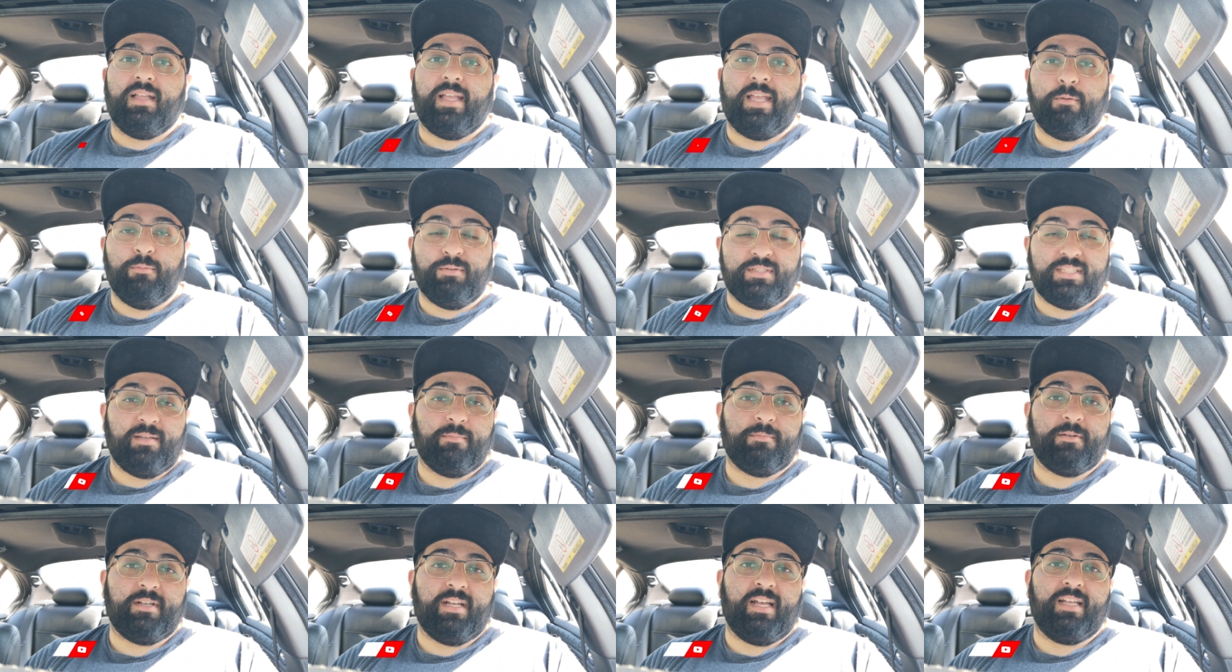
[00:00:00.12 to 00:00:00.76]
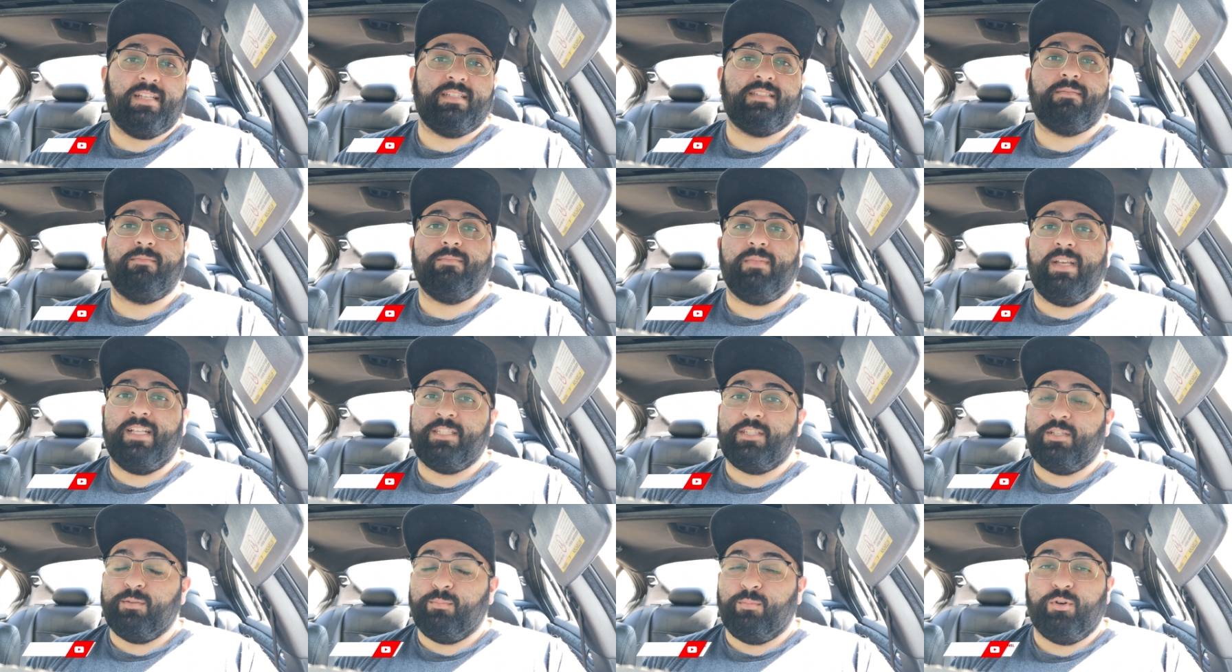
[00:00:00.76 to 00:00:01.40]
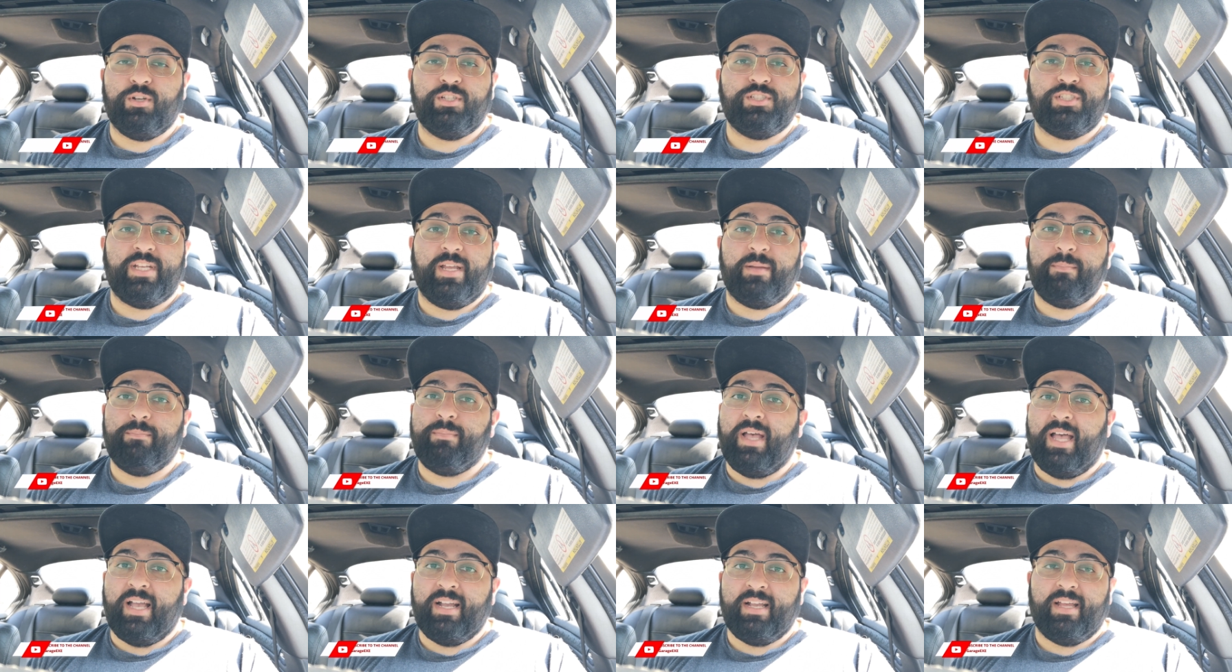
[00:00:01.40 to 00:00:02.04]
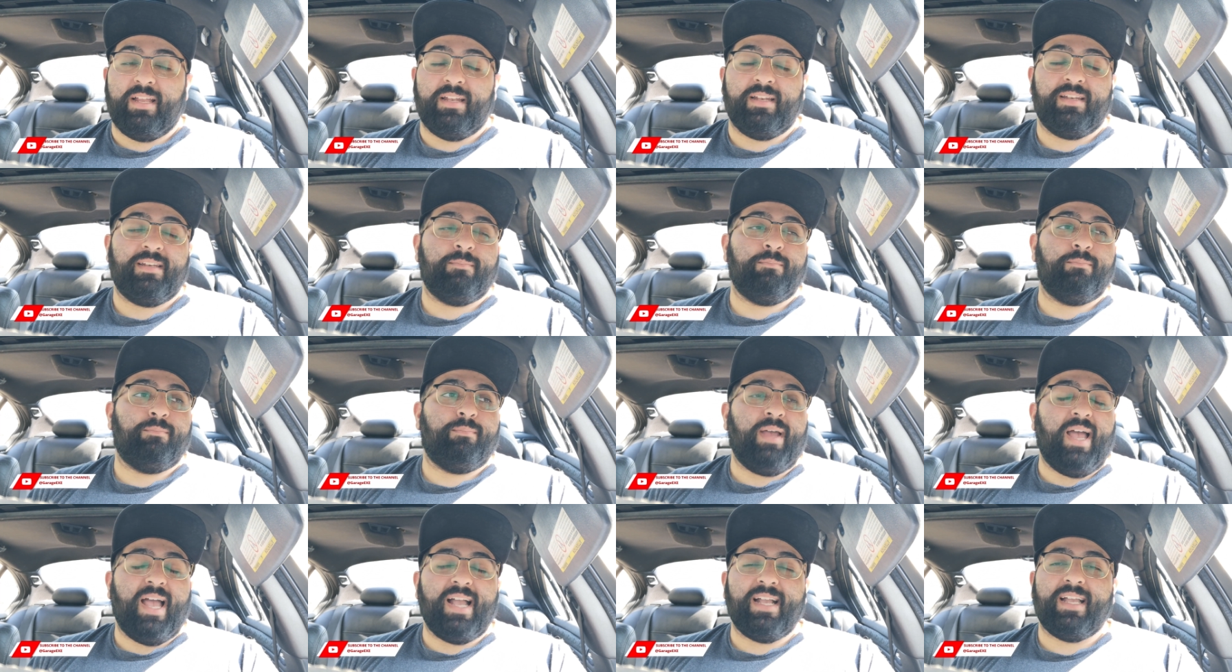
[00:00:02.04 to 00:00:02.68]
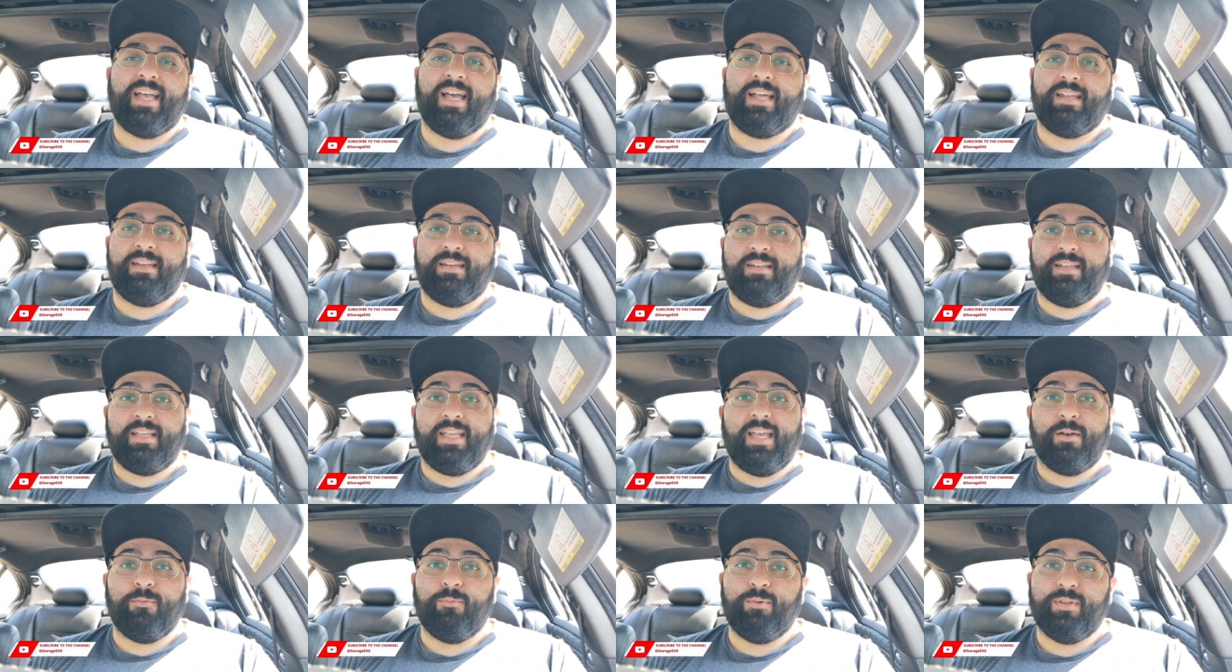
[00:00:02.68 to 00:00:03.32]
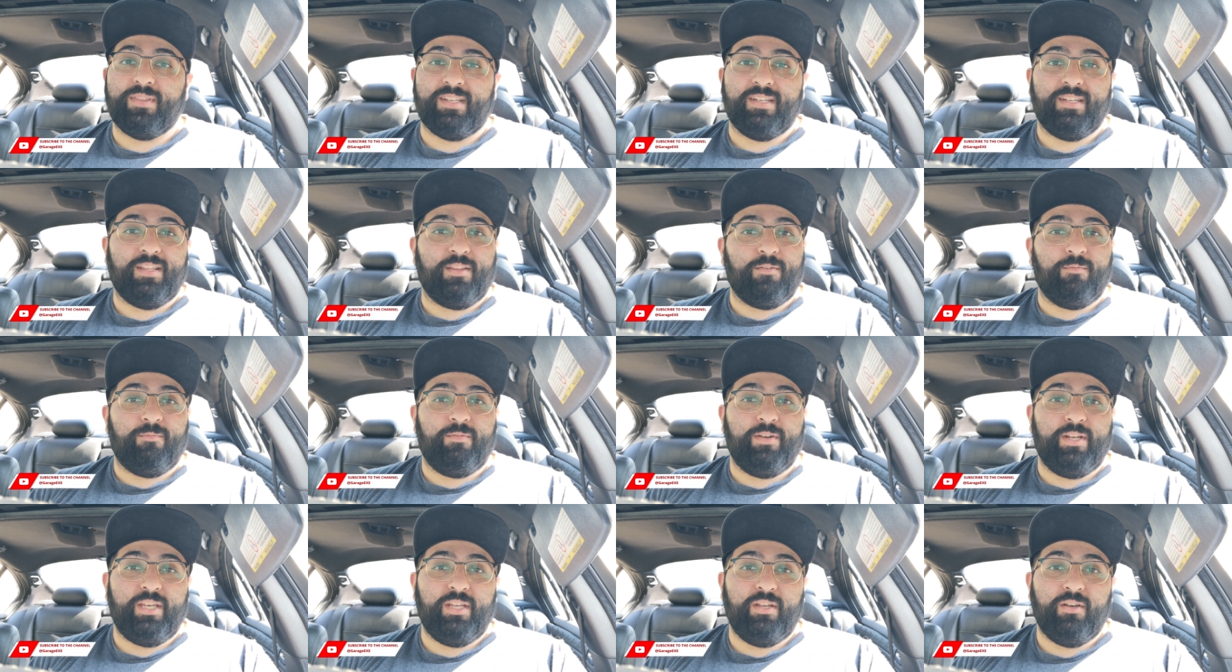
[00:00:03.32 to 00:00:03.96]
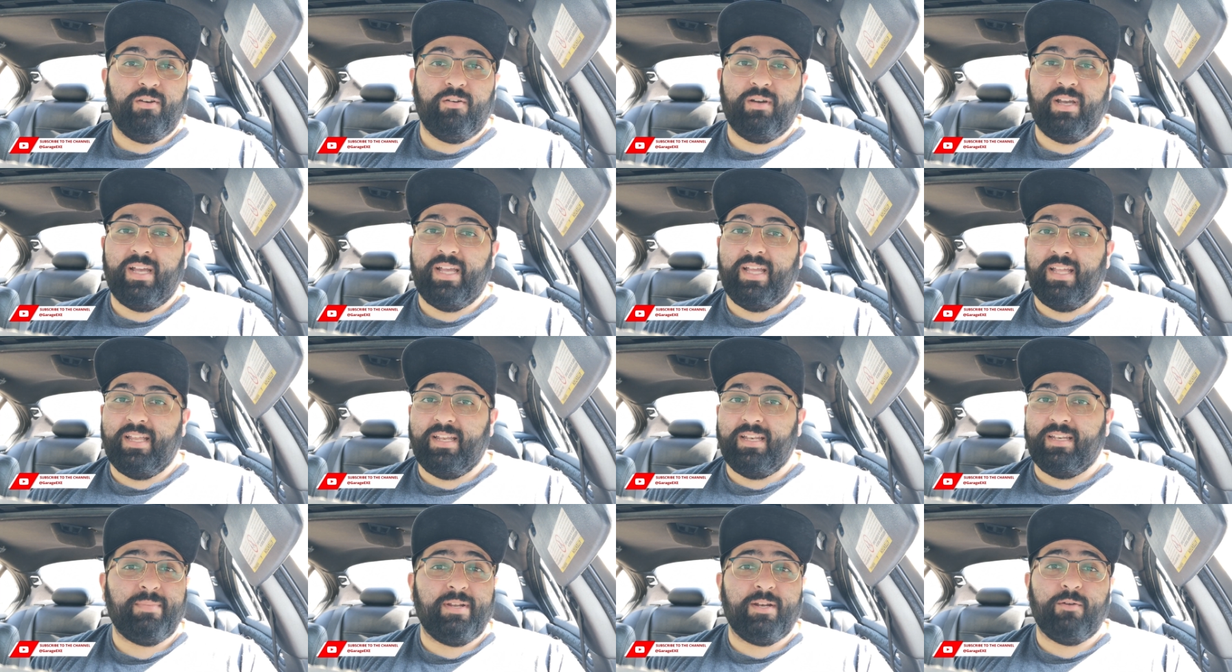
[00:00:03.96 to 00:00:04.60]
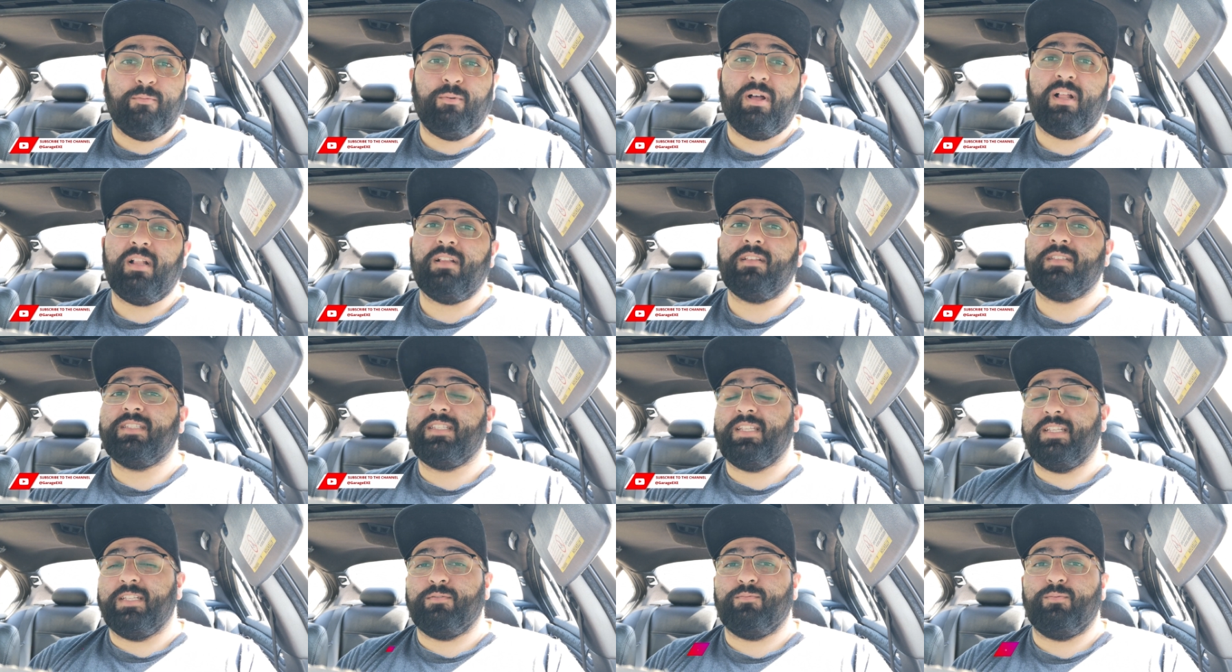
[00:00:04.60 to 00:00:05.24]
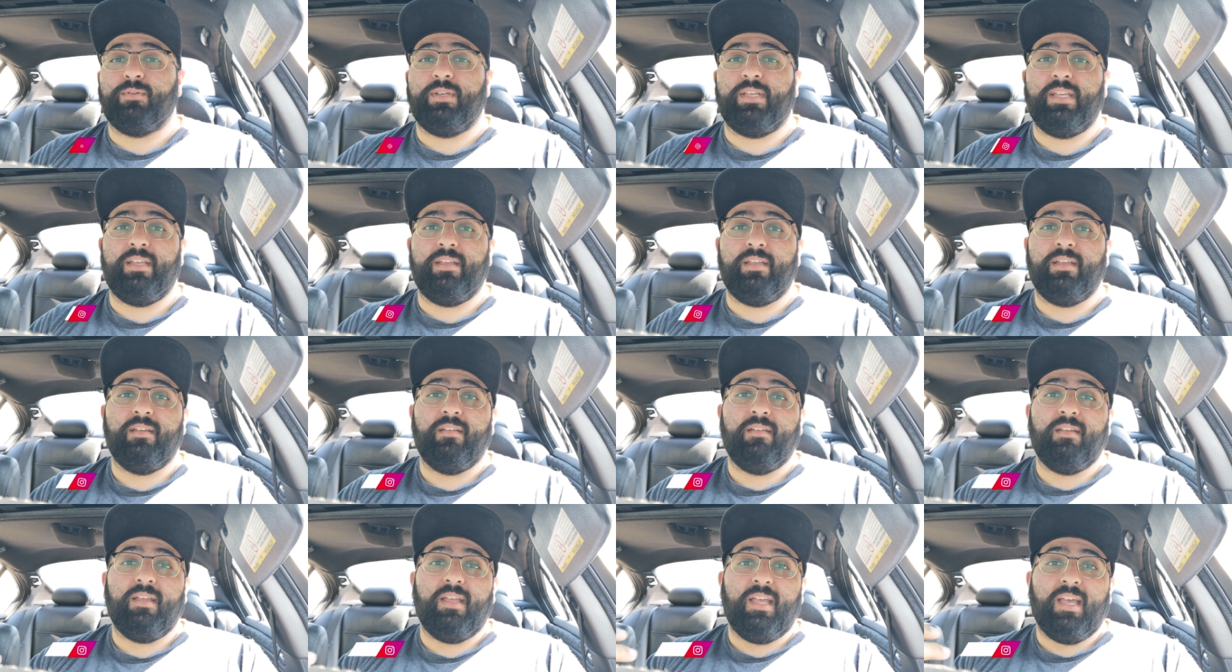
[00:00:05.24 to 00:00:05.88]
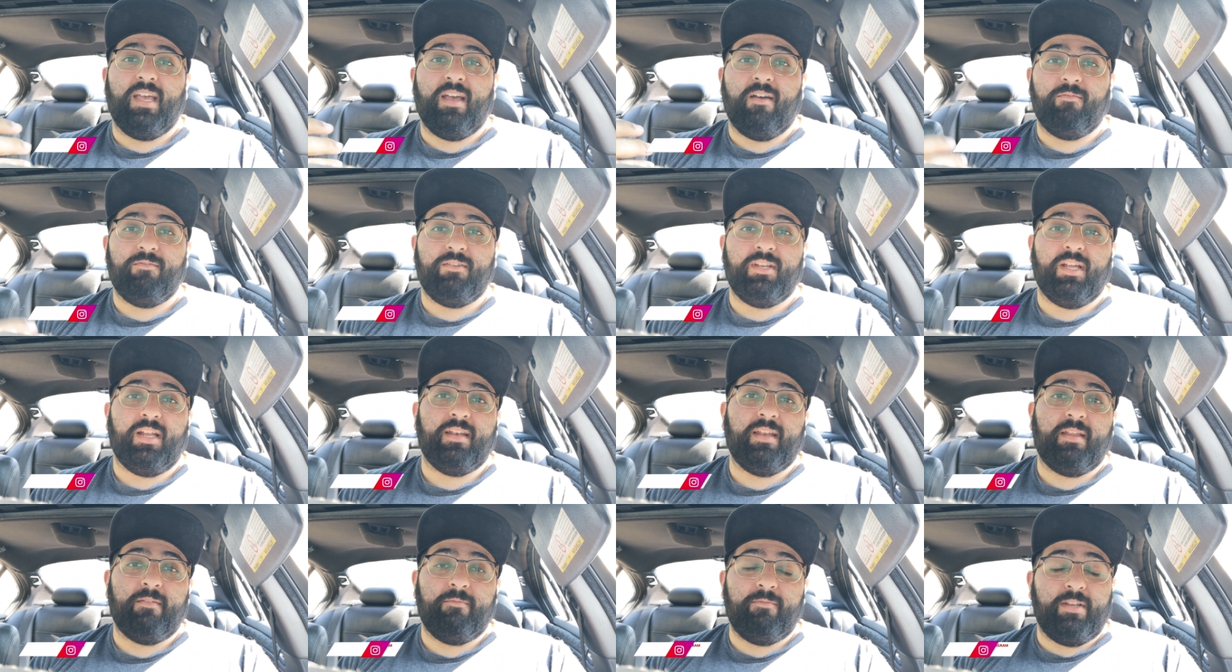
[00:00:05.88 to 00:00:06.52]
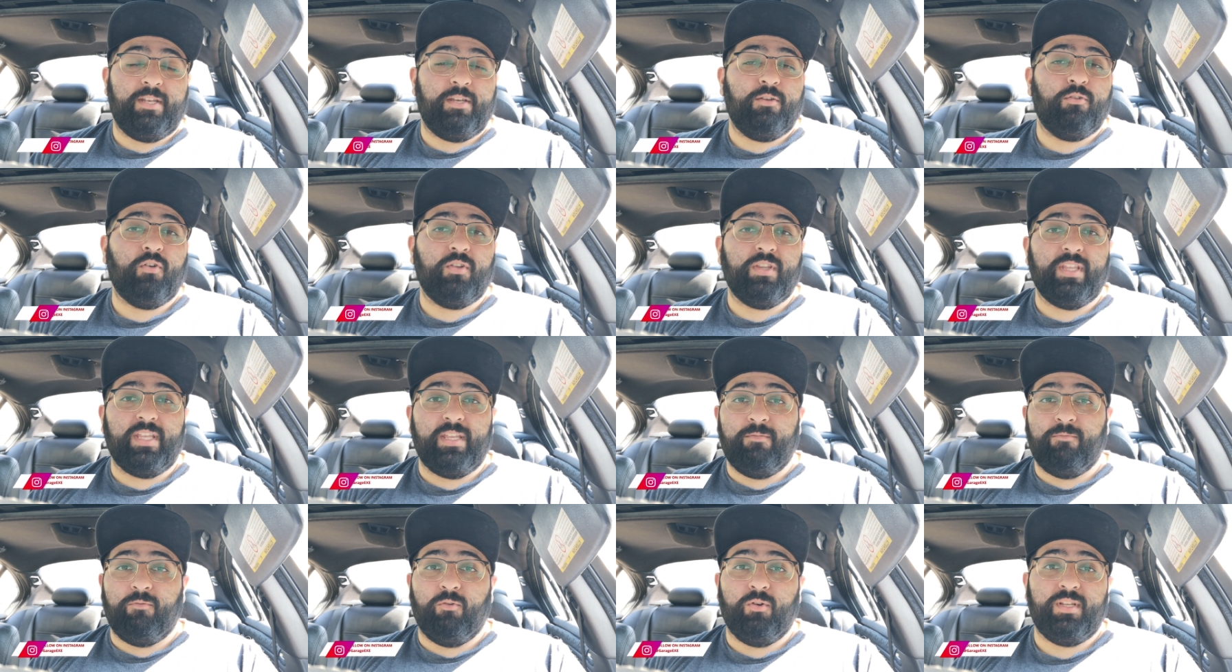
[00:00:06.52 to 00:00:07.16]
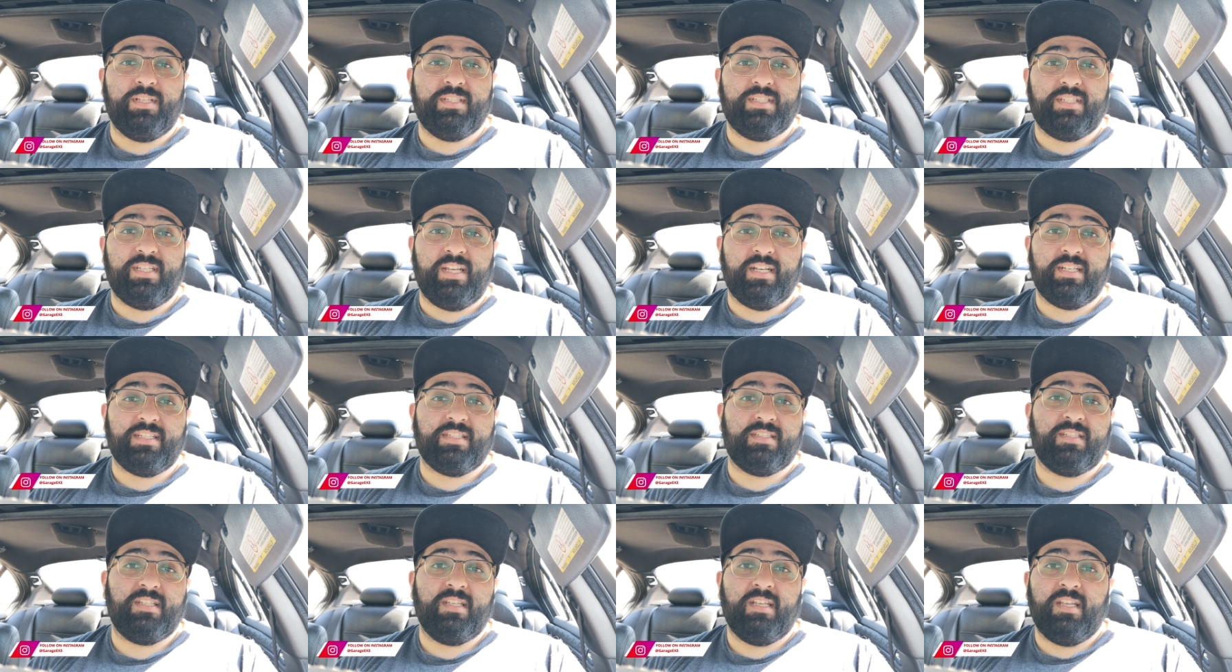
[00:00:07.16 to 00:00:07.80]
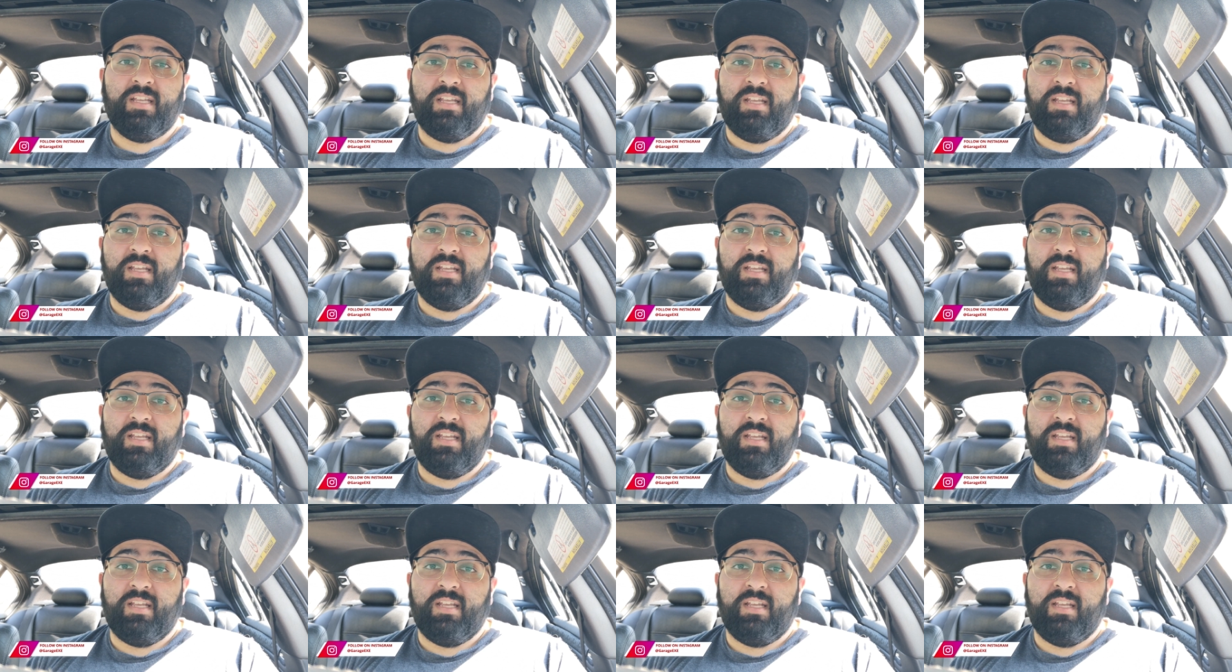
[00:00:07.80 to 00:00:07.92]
Hey, what's up guys? It's your boy Jay back at it again with another video, and it's been a while since we have done a video on the E46.